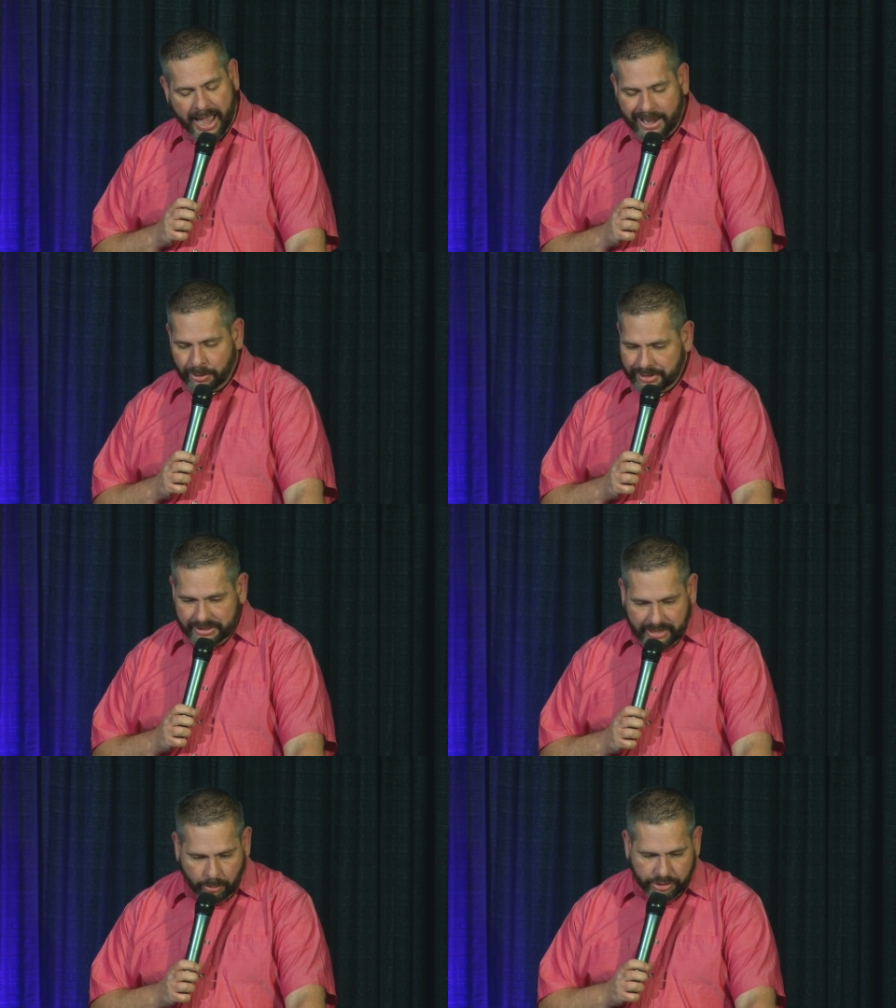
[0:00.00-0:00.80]
I don't
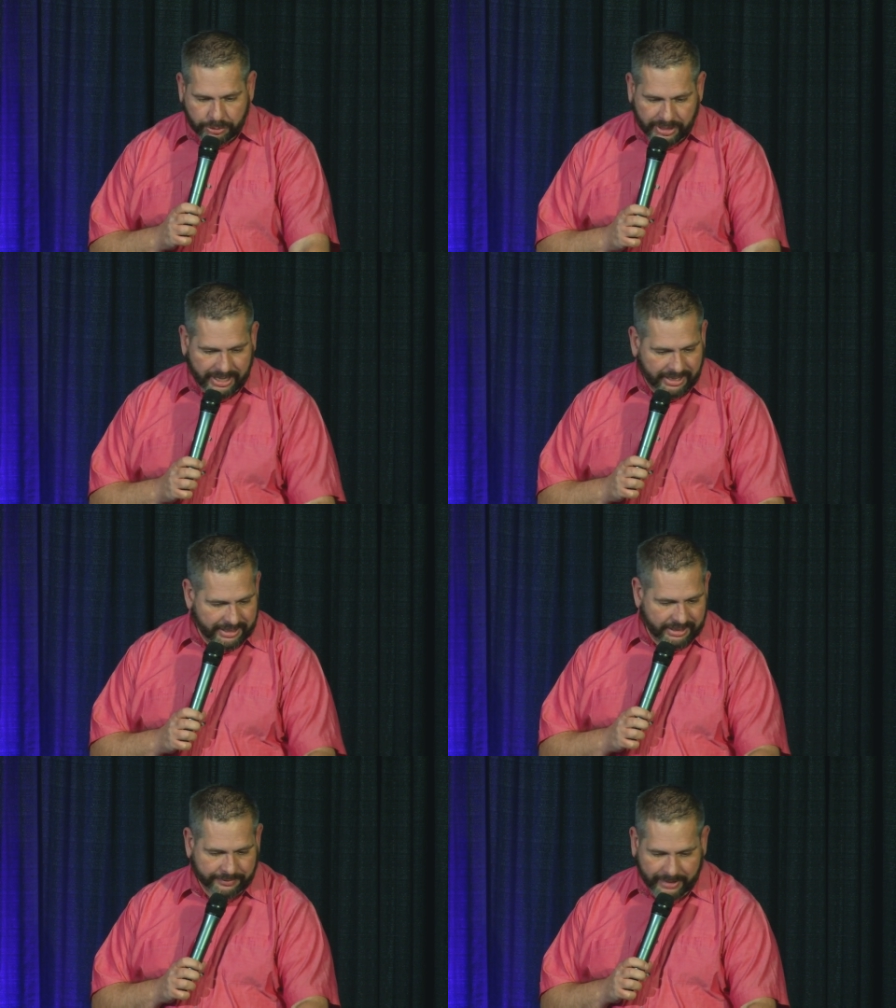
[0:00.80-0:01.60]
think they were doing
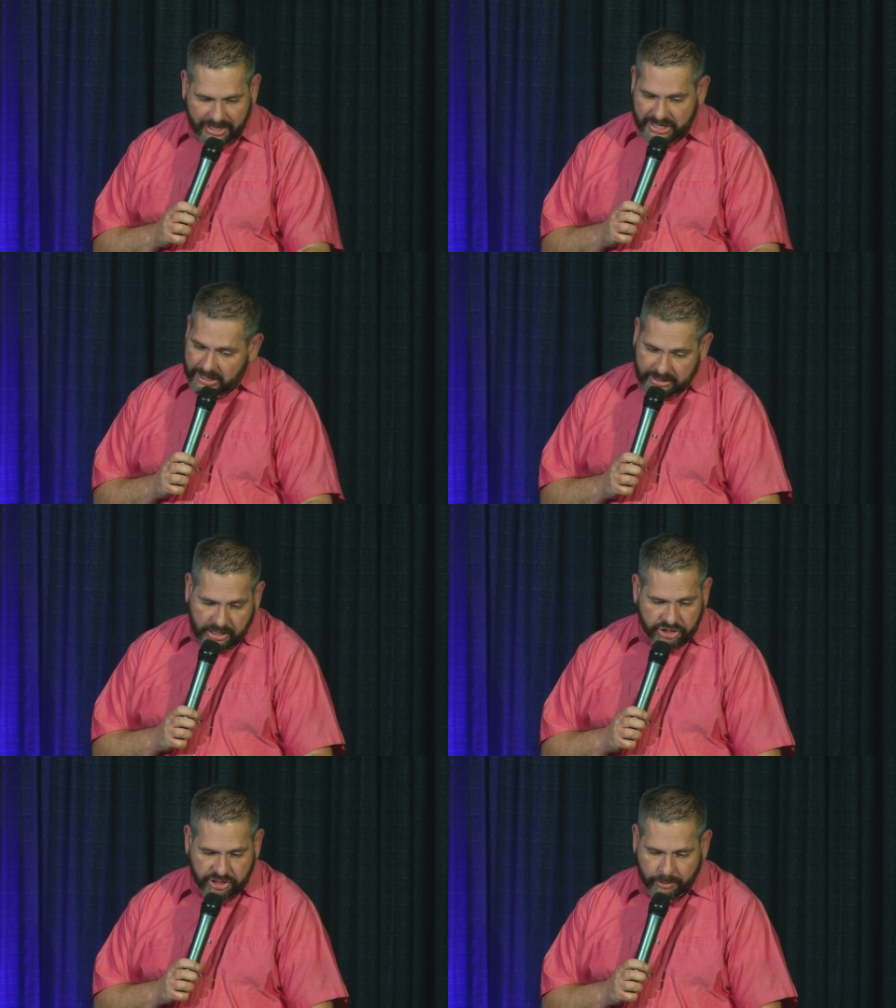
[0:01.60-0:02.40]
anything nefarious. I think
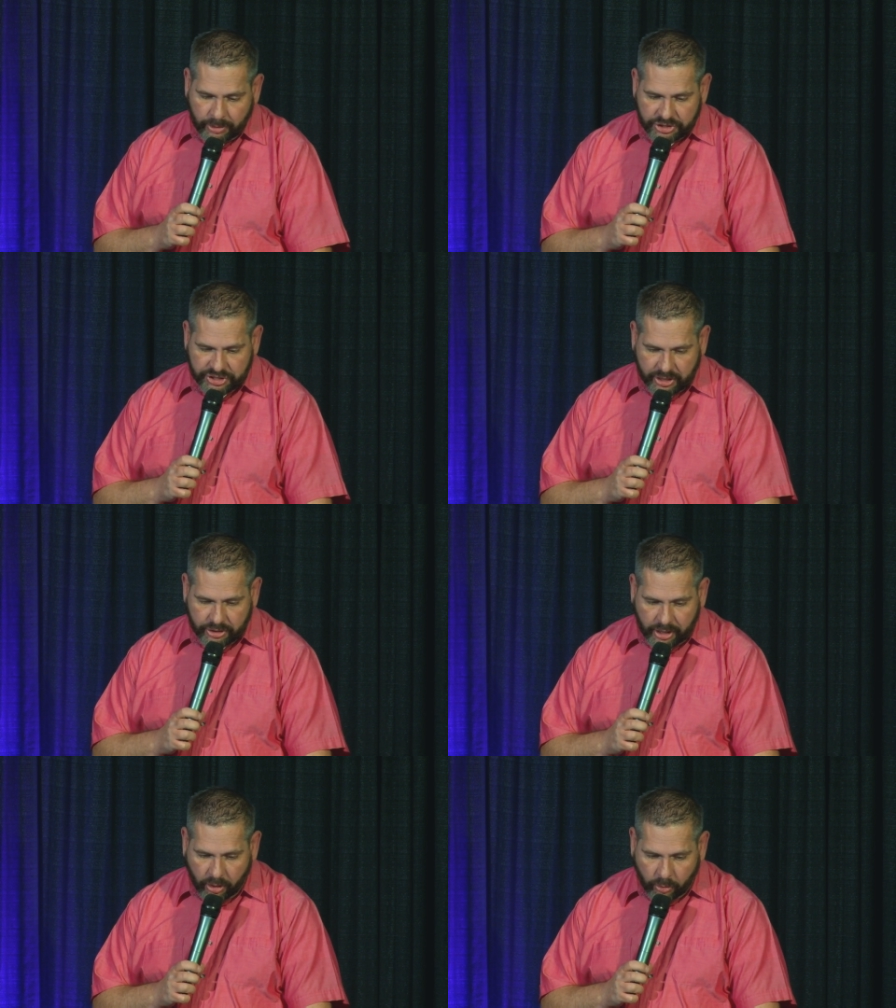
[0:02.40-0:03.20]
they just didn't want to see
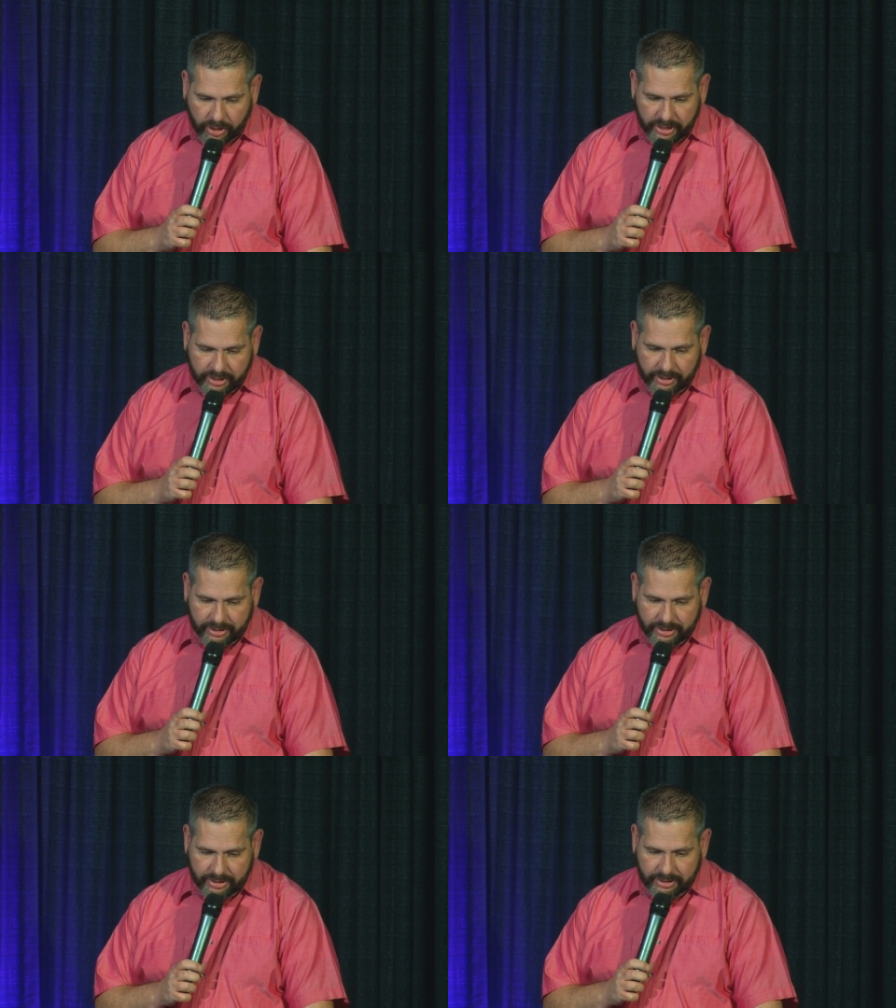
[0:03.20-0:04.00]
her go.
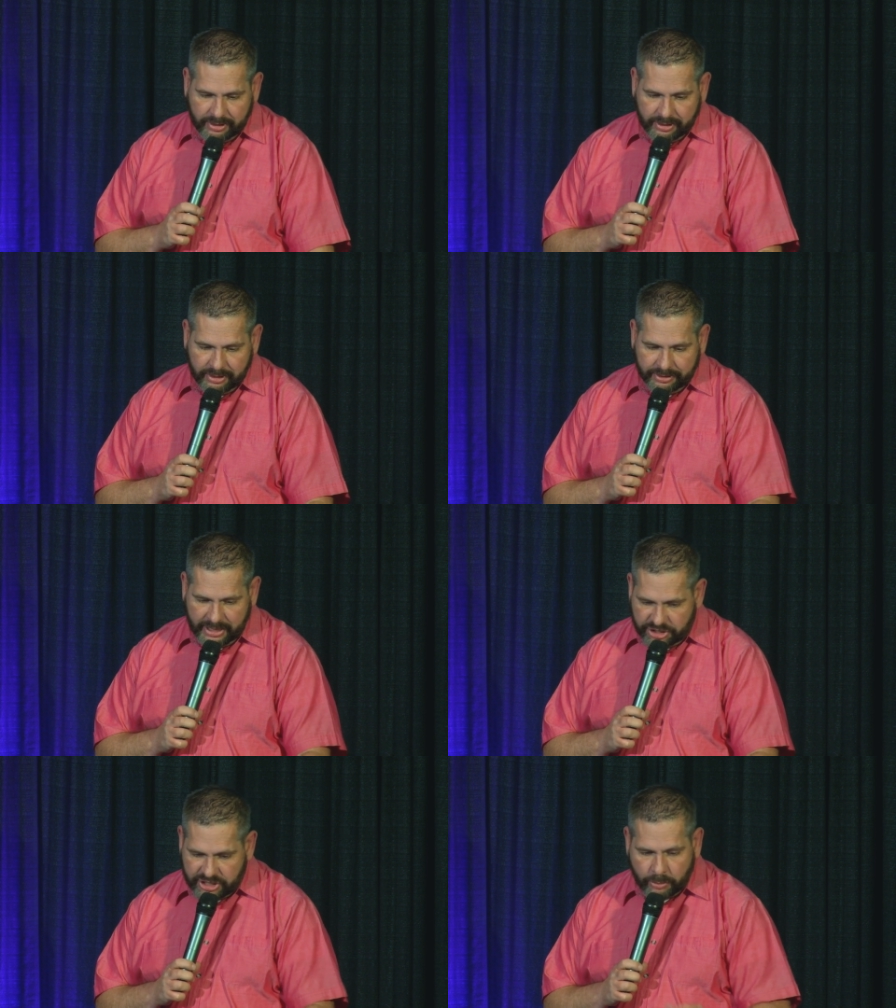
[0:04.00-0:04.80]

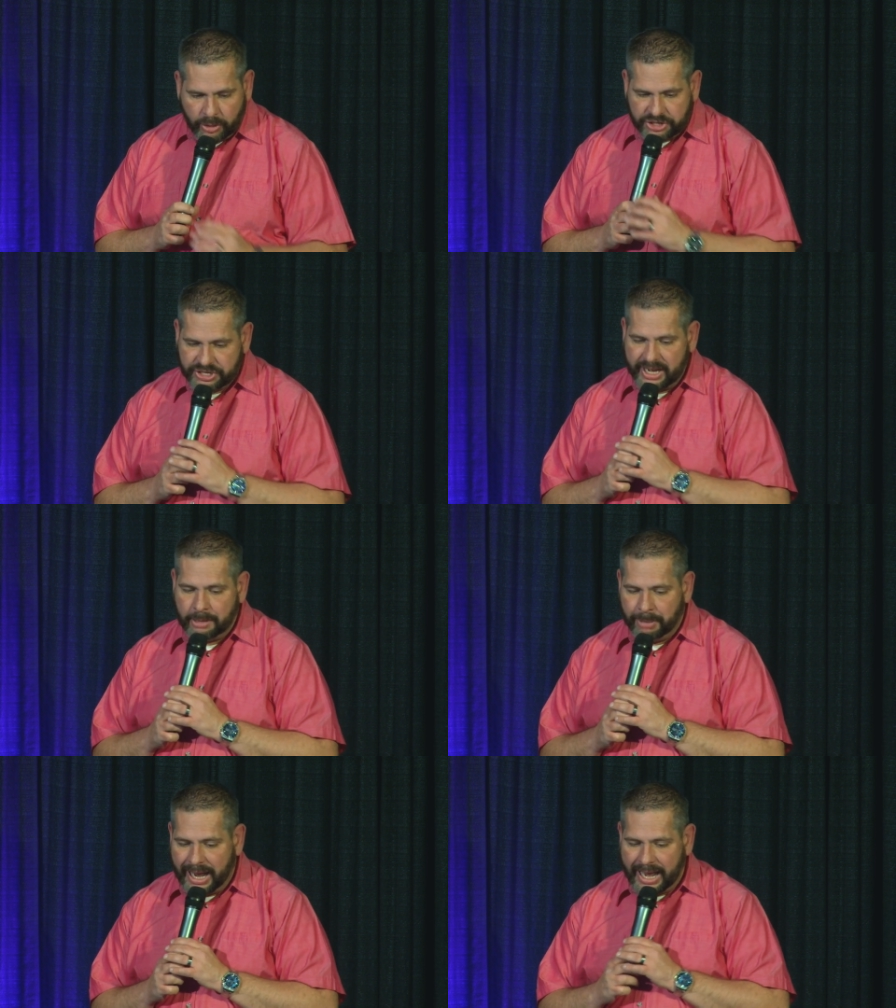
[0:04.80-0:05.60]
They just didn't want to say
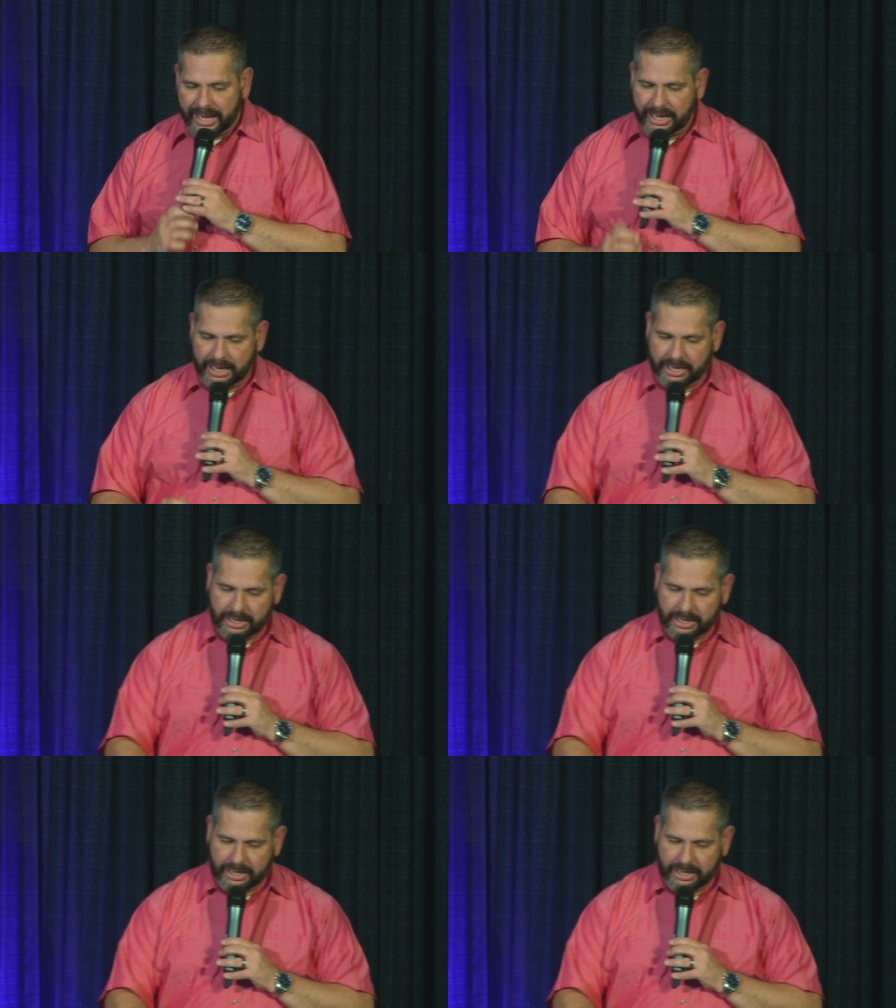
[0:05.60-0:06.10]
goodbye.